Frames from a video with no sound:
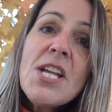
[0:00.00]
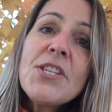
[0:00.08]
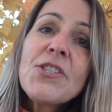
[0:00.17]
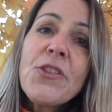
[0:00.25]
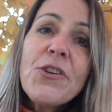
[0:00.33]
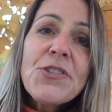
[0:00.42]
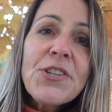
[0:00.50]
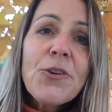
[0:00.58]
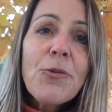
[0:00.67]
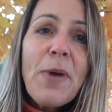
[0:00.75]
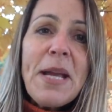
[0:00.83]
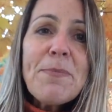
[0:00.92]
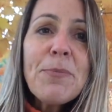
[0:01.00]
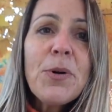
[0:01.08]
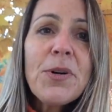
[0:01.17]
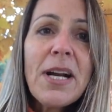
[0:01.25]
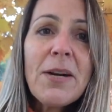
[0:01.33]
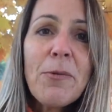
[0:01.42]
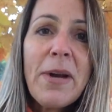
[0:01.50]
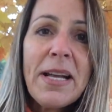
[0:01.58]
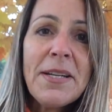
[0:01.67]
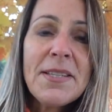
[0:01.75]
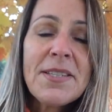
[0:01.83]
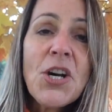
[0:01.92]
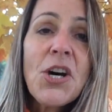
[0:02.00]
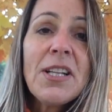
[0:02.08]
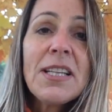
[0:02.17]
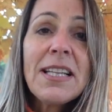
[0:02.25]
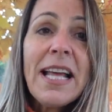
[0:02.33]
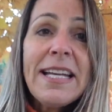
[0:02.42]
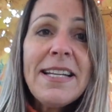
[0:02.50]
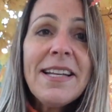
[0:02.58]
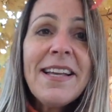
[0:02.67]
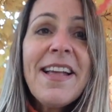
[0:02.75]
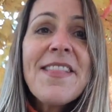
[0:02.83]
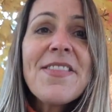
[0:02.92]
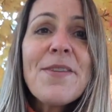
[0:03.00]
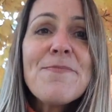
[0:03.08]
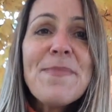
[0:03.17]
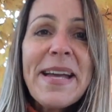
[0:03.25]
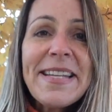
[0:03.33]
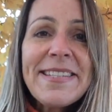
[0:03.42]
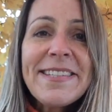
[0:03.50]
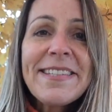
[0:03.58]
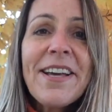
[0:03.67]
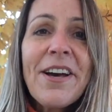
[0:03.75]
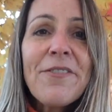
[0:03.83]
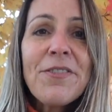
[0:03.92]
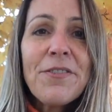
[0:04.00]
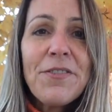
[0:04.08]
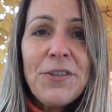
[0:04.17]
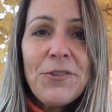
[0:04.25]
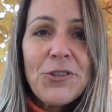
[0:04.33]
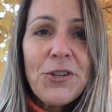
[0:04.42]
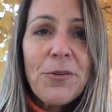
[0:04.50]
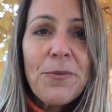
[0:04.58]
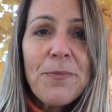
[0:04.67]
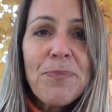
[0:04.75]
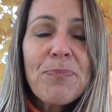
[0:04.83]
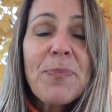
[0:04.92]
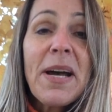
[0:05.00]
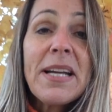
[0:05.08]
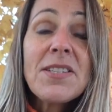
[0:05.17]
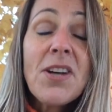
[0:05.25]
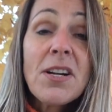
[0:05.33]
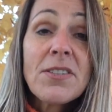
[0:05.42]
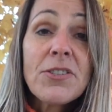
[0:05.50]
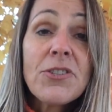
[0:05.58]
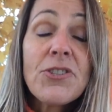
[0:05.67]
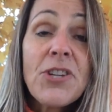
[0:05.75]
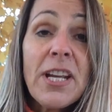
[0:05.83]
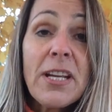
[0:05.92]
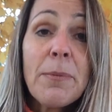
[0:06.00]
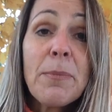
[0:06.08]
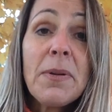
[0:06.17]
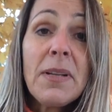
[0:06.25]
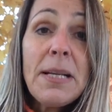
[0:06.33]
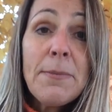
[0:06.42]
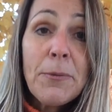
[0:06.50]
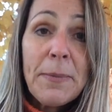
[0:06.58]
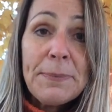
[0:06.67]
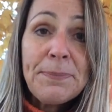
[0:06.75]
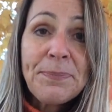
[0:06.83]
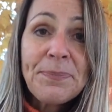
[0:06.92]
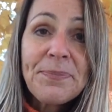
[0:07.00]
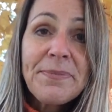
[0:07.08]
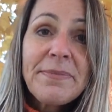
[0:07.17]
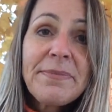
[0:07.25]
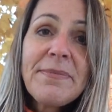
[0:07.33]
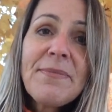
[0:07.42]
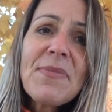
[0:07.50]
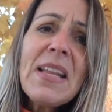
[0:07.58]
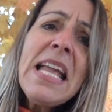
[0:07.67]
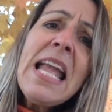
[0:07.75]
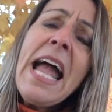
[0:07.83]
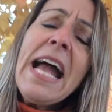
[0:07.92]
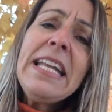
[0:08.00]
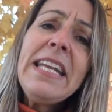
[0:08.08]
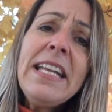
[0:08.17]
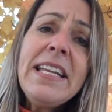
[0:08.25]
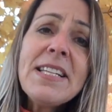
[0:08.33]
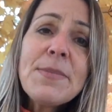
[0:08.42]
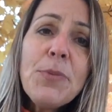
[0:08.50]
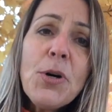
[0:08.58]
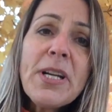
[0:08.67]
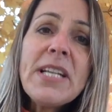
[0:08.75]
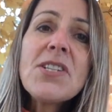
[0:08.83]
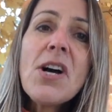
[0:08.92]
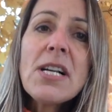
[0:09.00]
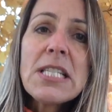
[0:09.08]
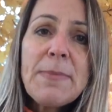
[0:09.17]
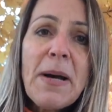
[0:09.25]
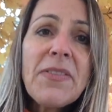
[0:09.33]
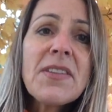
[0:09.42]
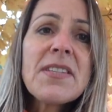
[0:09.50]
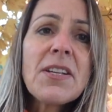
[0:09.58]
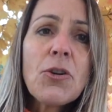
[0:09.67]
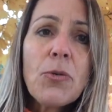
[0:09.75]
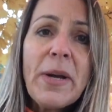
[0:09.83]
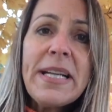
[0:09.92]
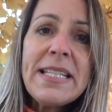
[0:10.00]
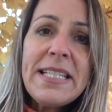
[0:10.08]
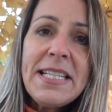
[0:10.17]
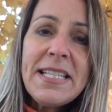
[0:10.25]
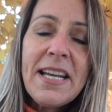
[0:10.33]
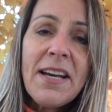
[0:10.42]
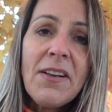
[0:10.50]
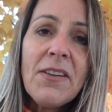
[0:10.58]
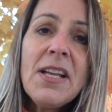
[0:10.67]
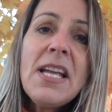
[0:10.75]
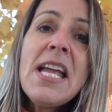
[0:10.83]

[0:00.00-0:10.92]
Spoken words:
So there's a great book I read. It's called Light, the Medicine of the Future by Dr. Jacob Lieberman. And in his book, he talks about this in great detail.